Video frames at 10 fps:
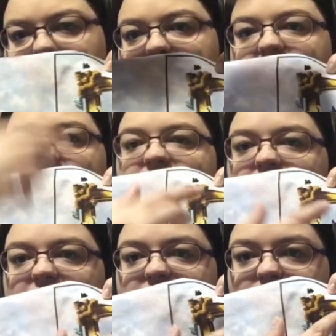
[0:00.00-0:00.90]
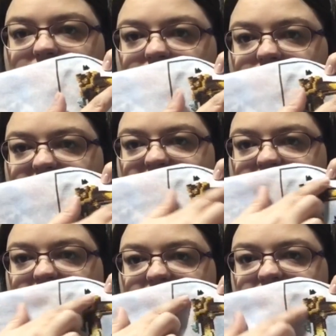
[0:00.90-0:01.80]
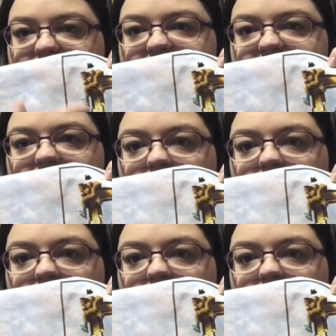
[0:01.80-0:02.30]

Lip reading: to continue to work on this trellis first.